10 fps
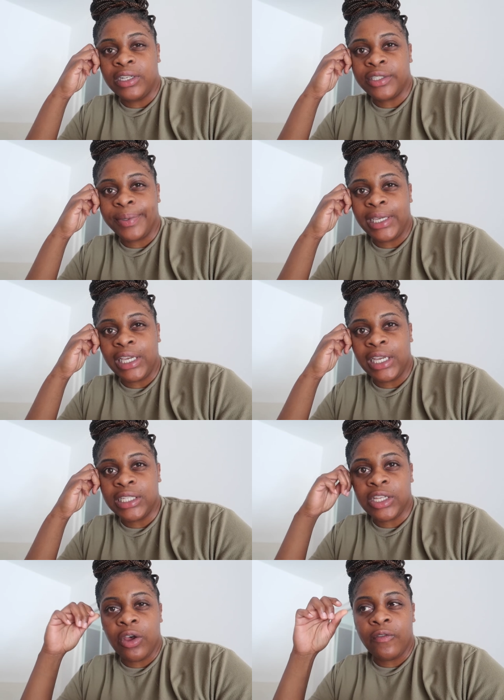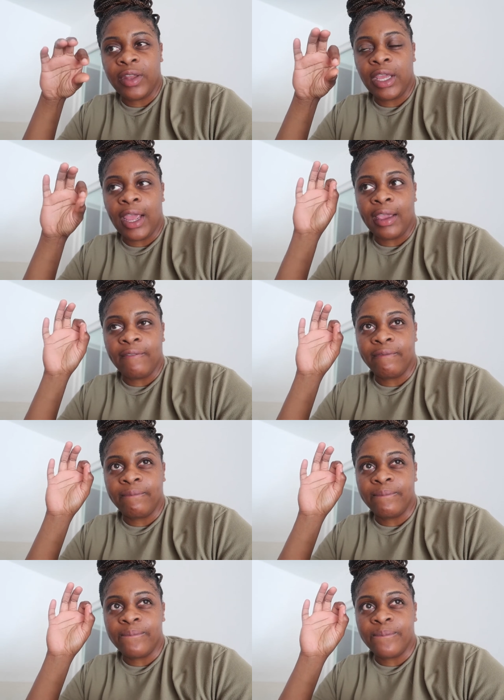this weekend, so hopefully I can,
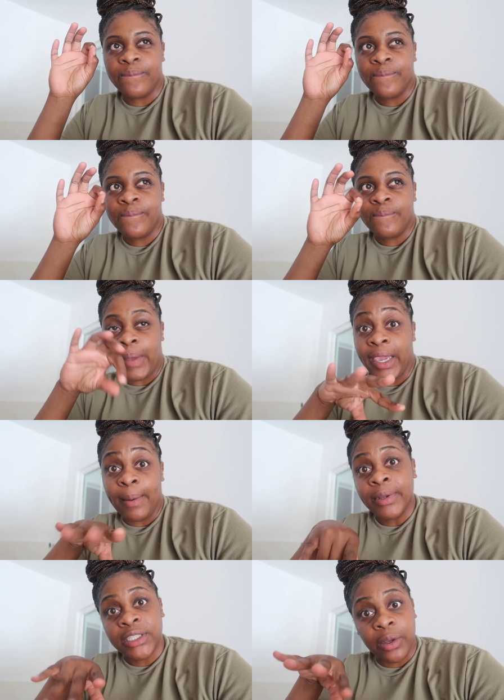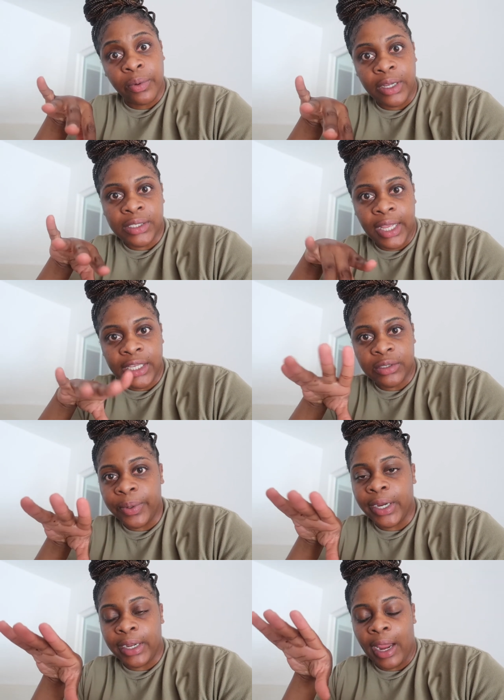my camera still works like it's
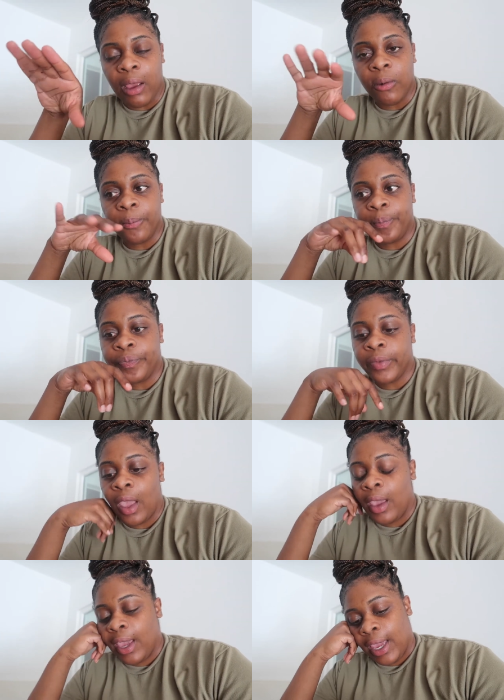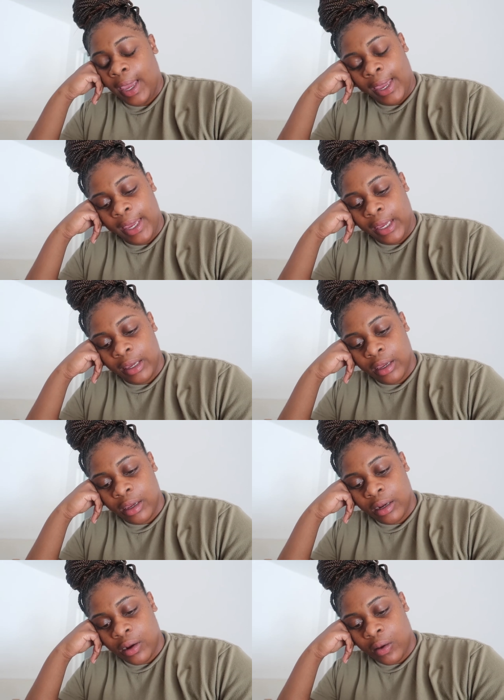working now.
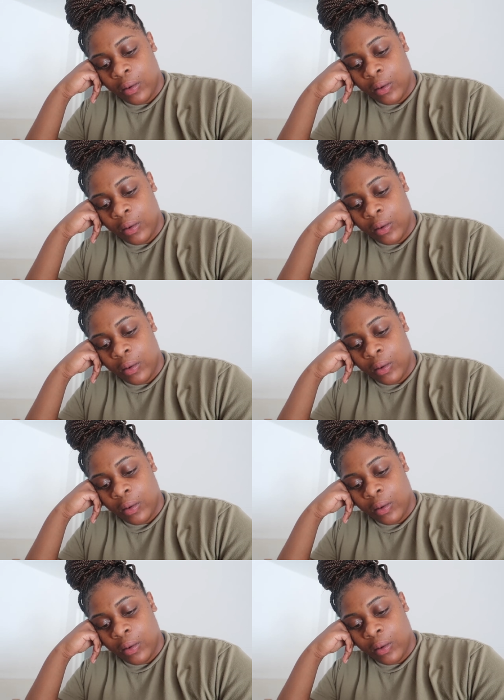And